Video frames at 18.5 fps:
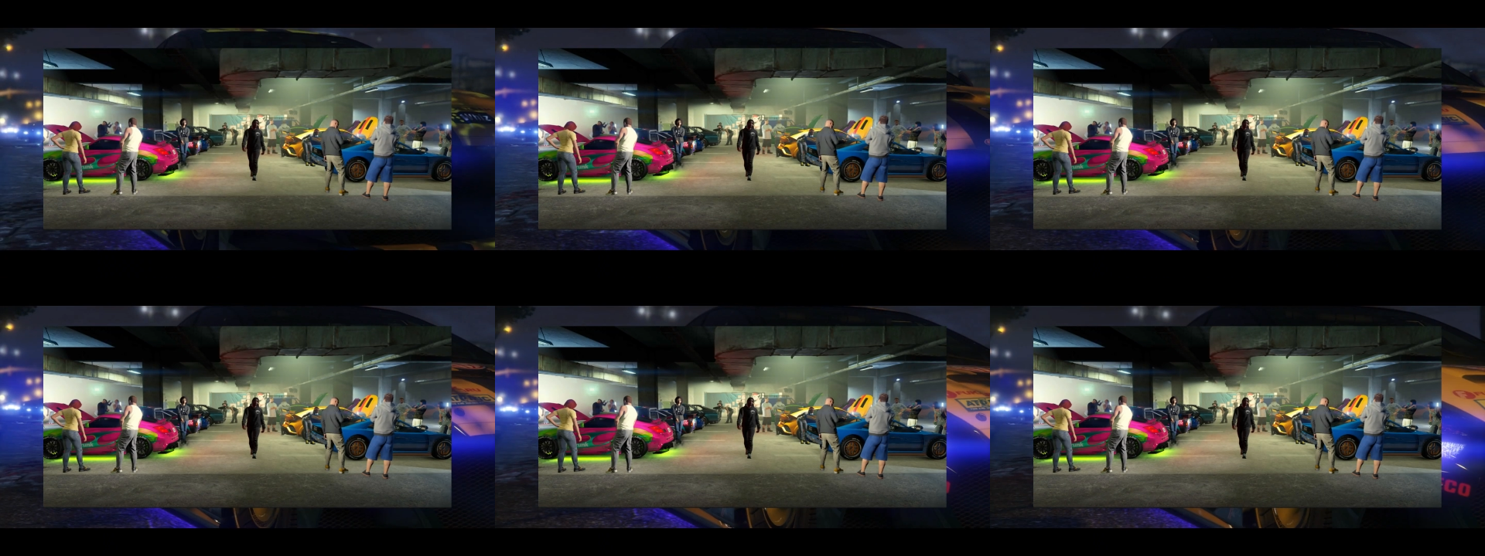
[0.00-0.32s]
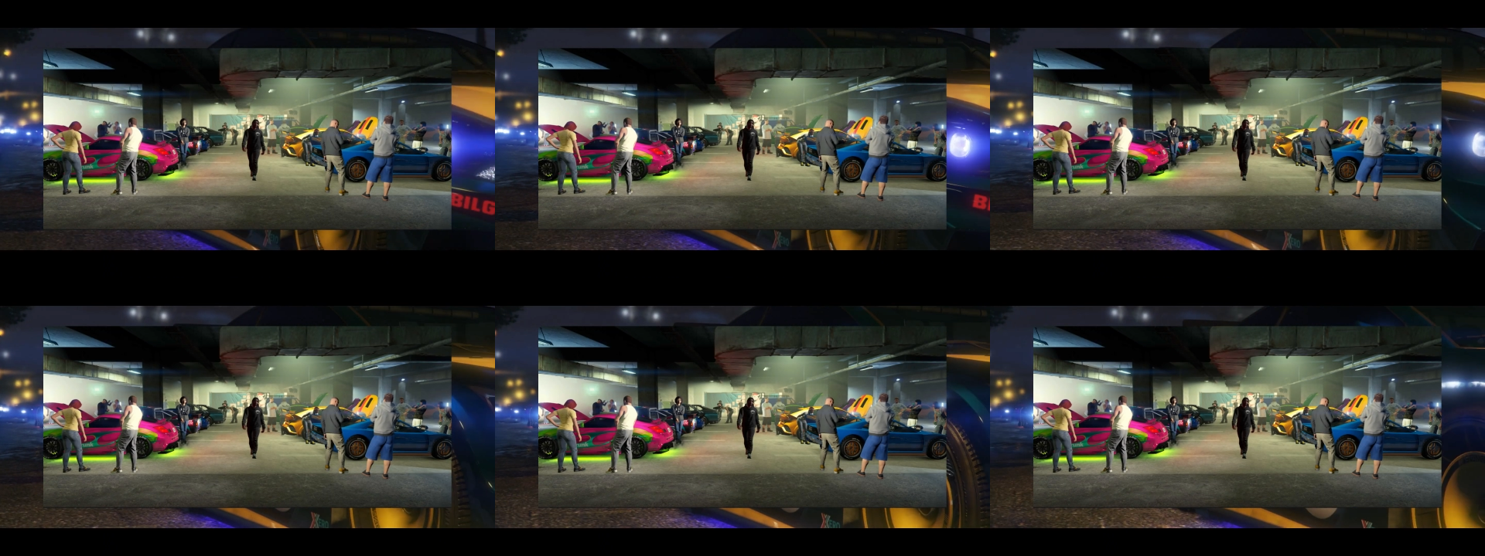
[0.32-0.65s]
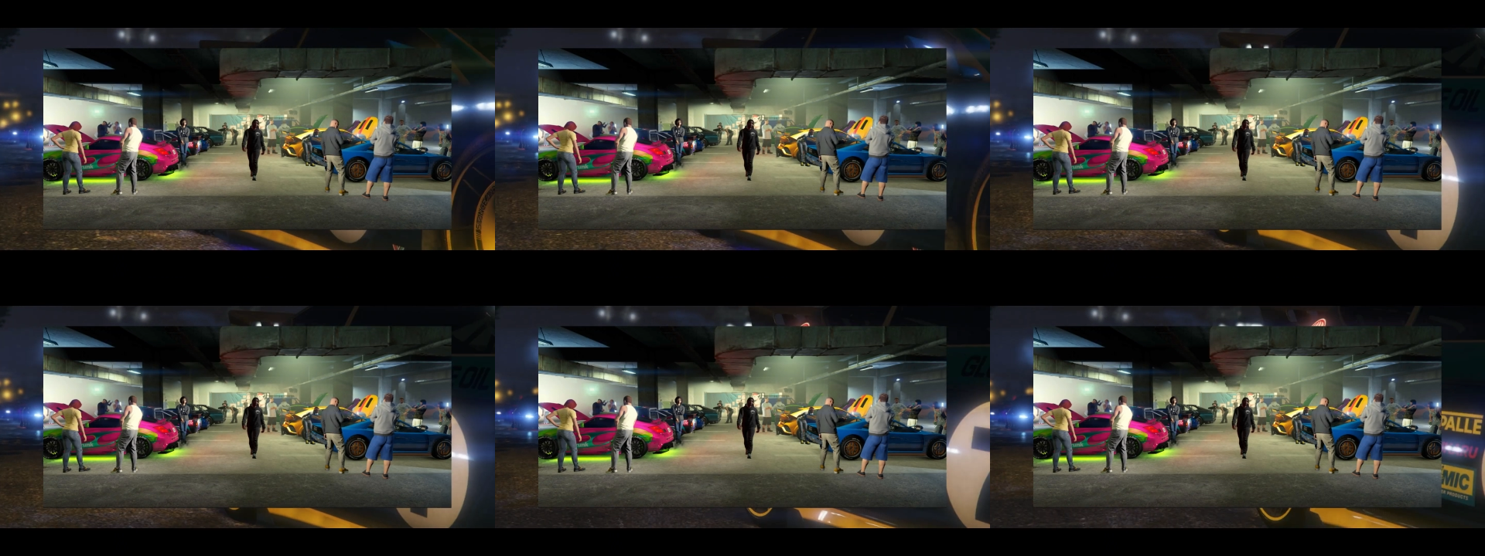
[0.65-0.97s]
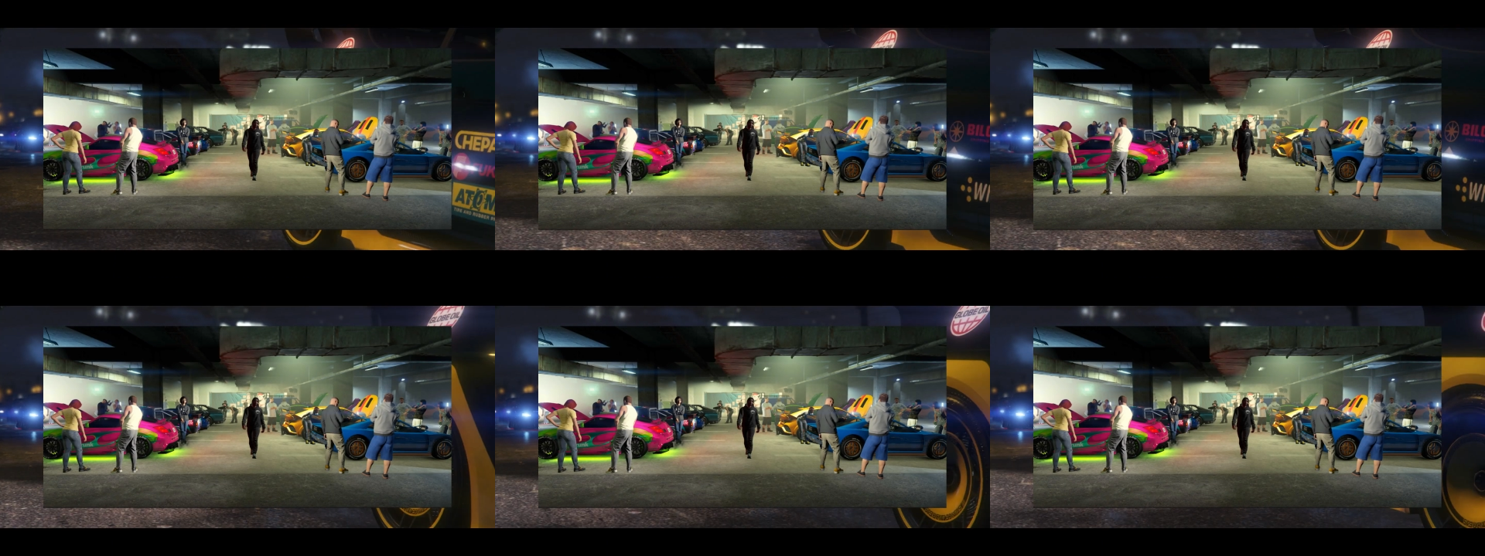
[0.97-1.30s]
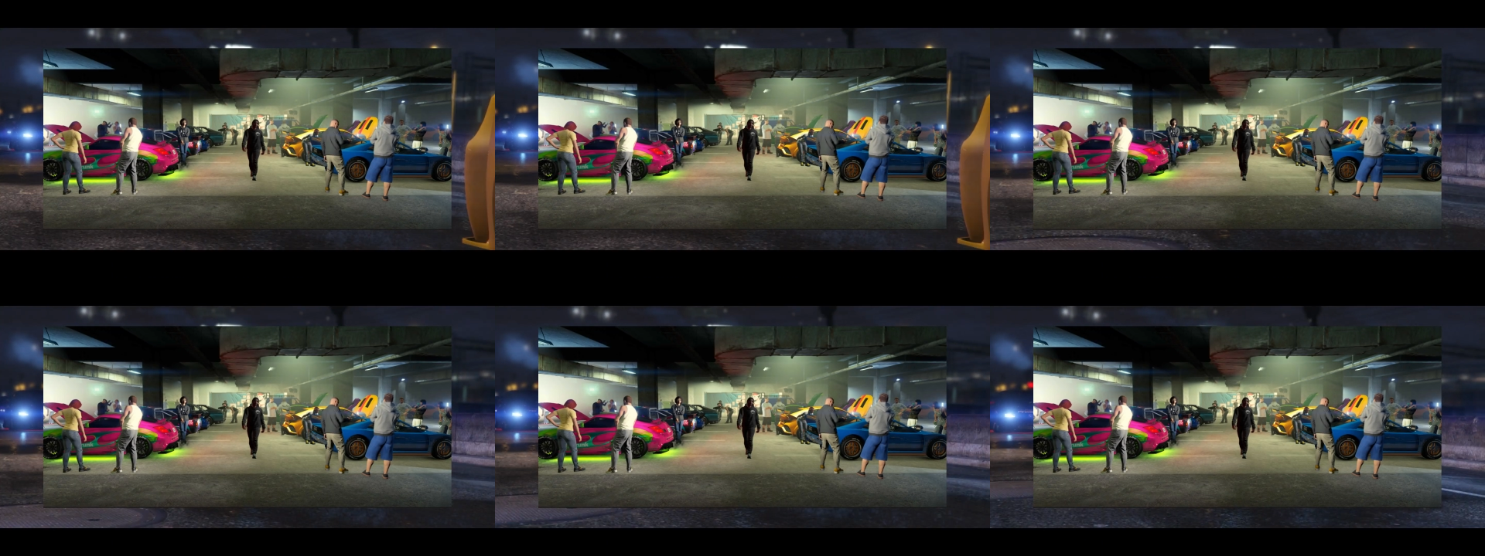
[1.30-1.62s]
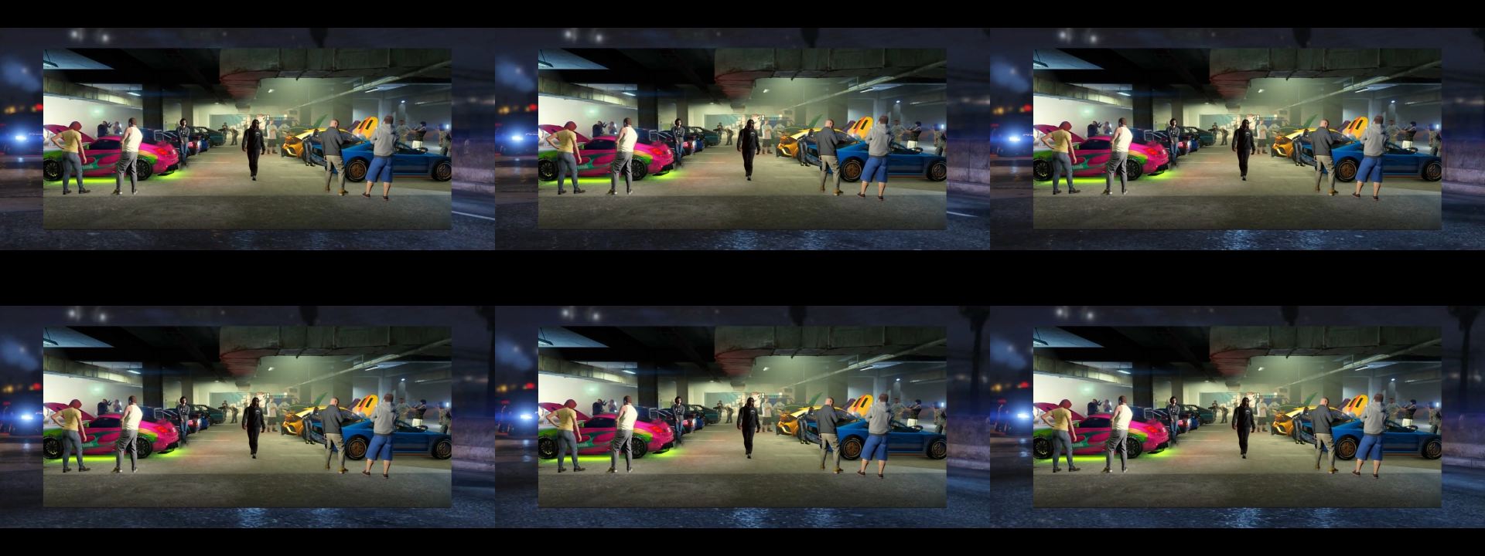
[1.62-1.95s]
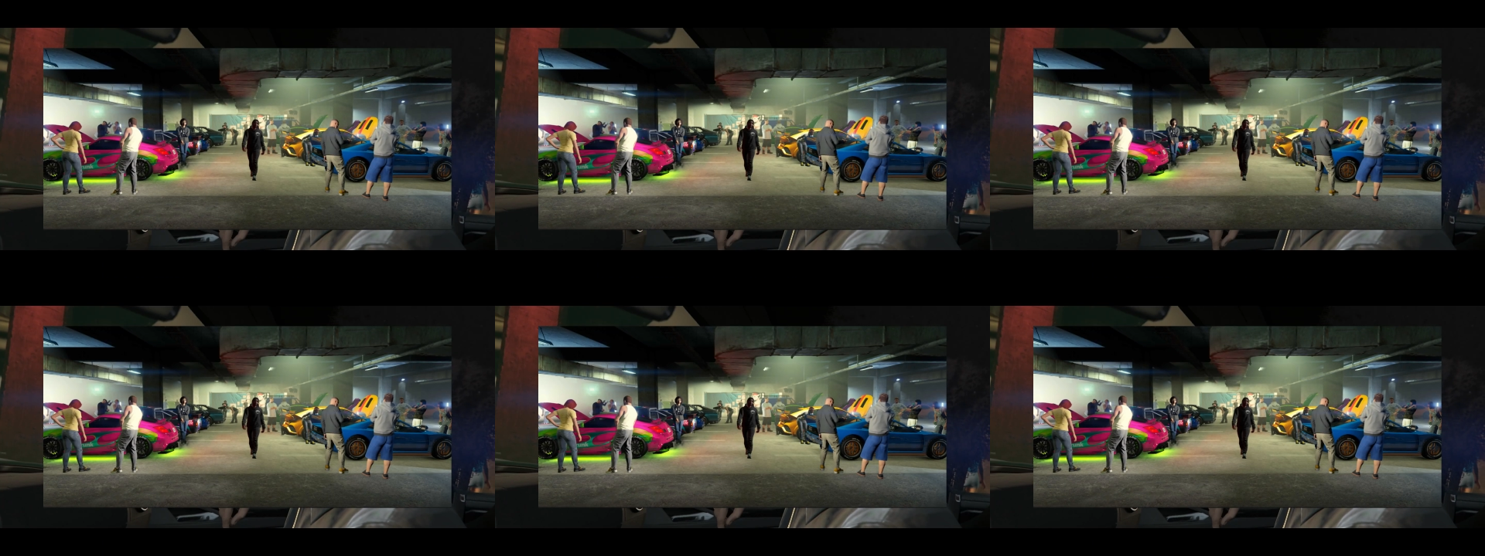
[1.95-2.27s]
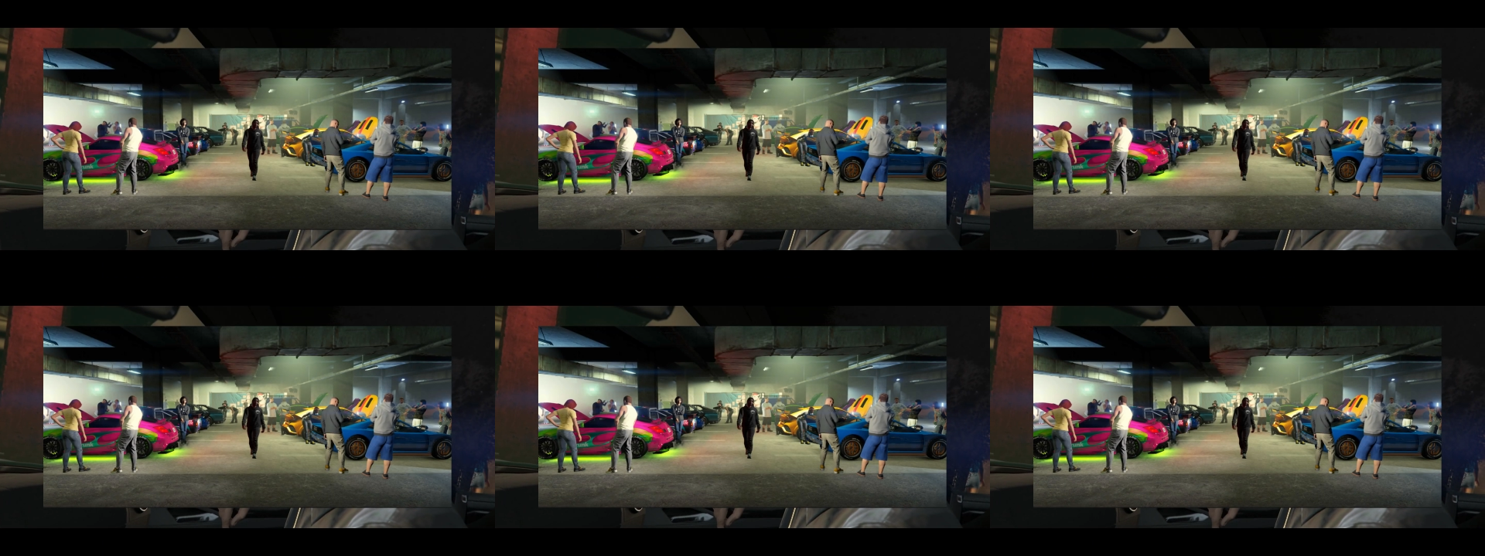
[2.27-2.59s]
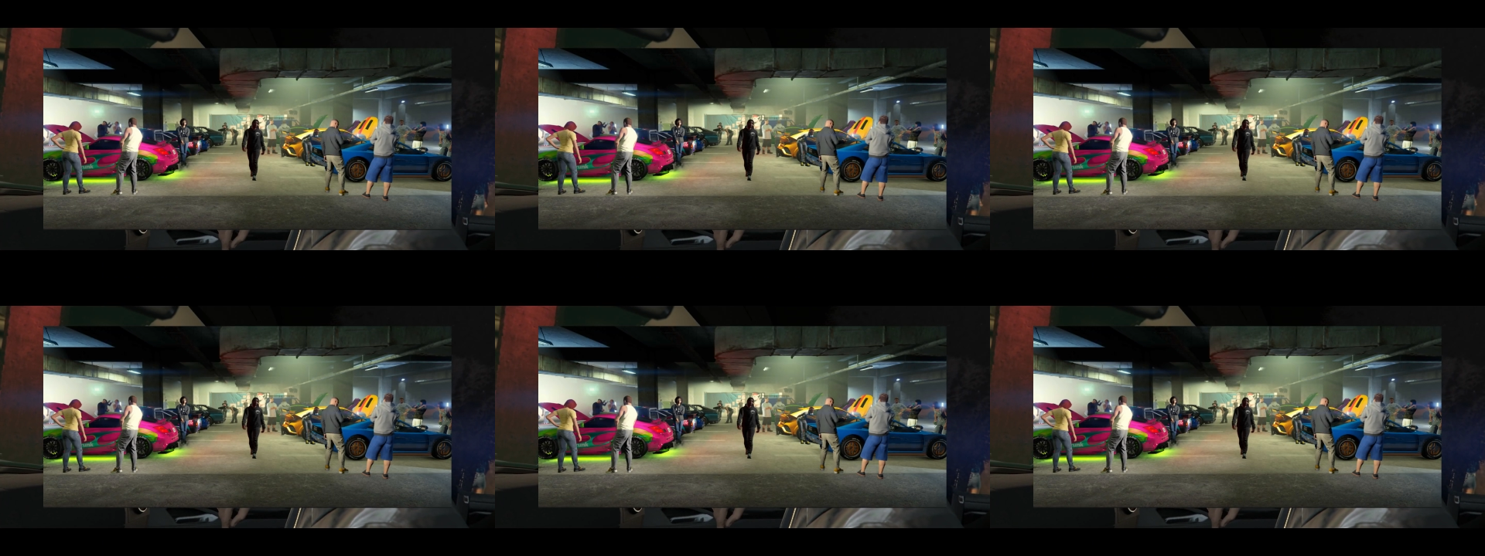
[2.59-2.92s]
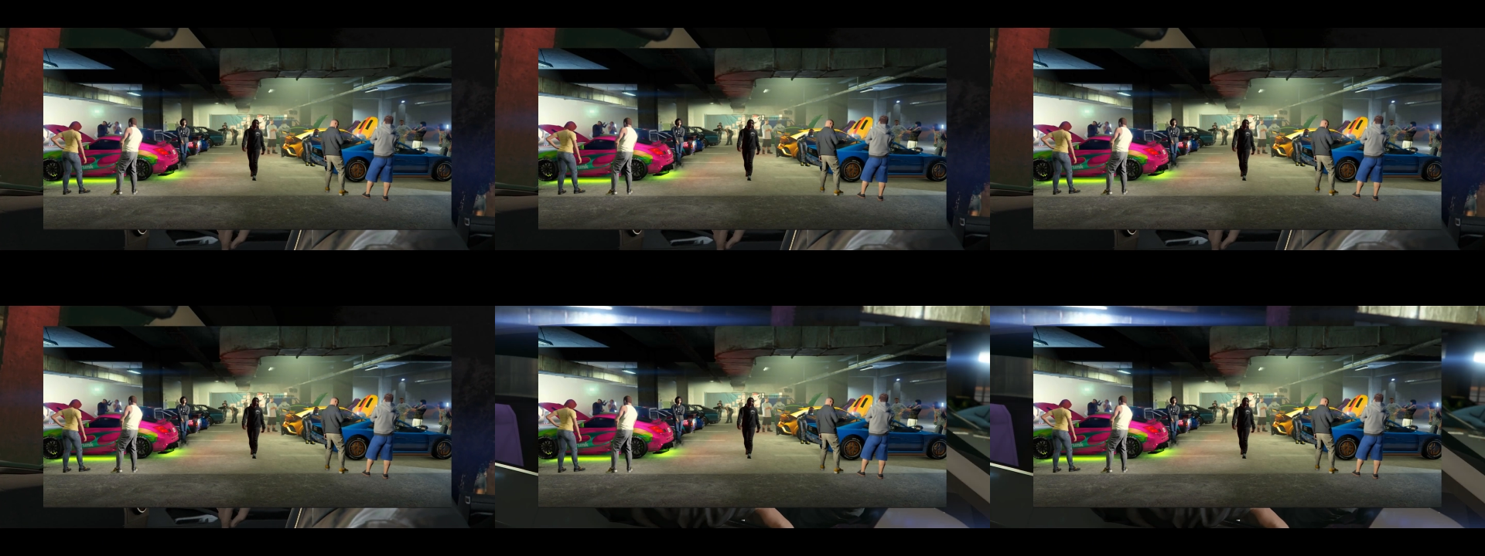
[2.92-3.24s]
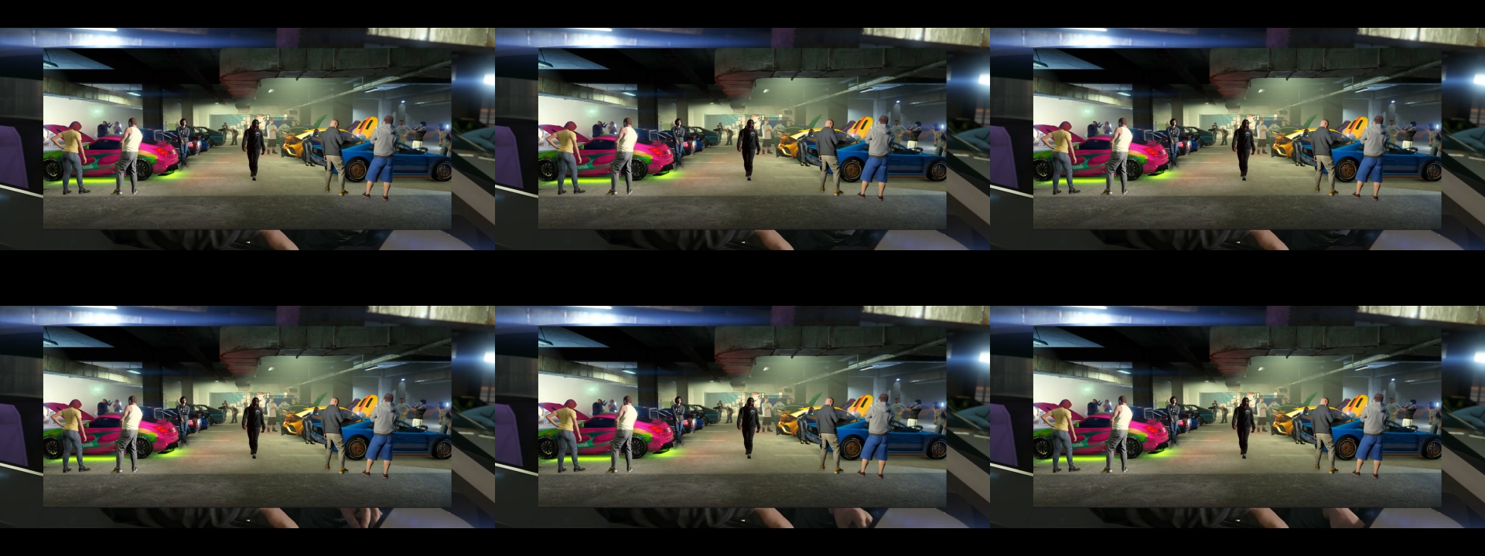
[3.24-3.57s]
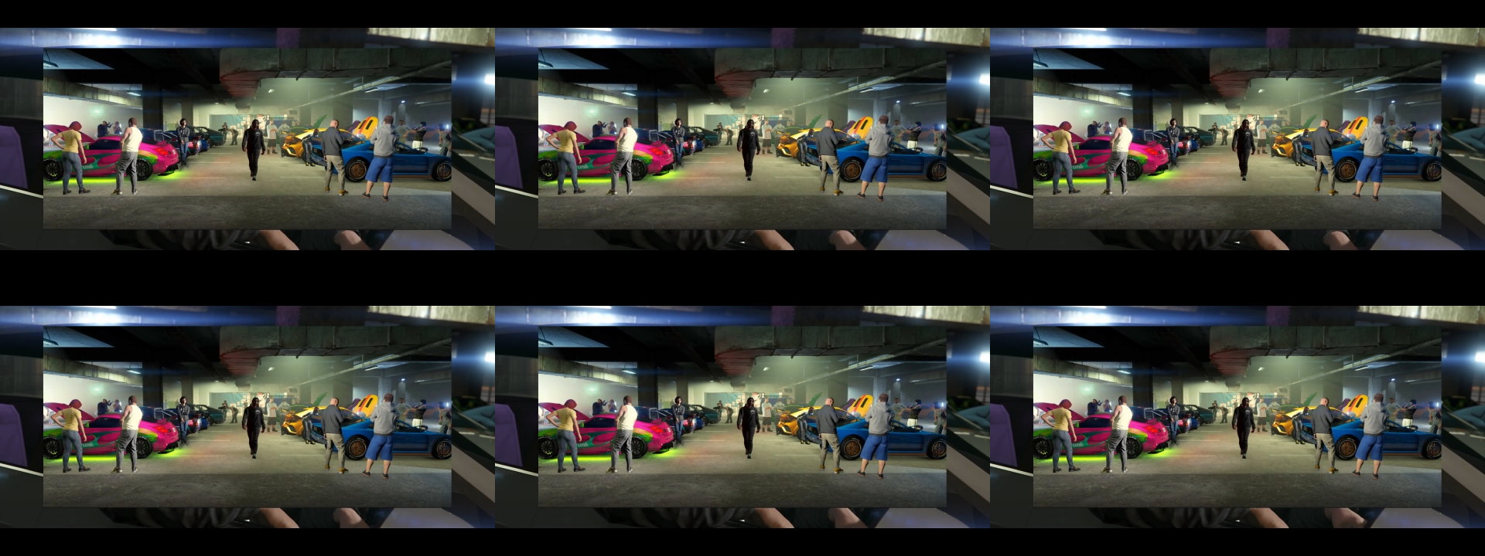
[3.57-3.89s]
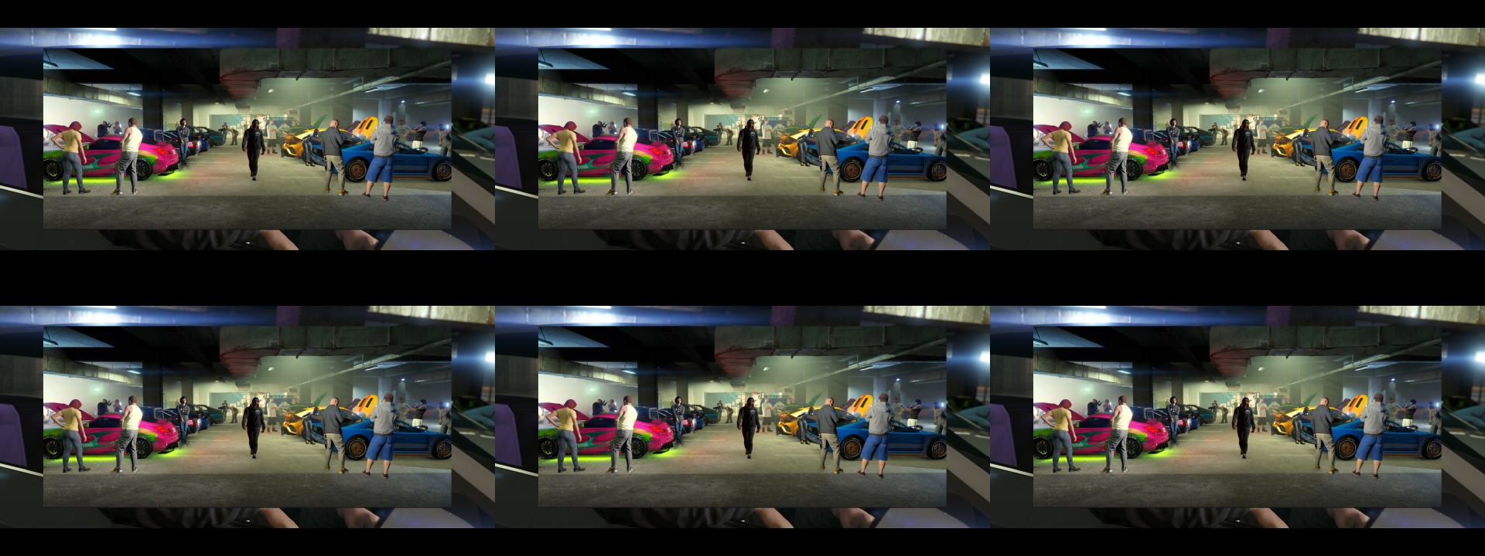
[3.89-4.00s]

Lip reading: No face is visible, so there are no lips to read.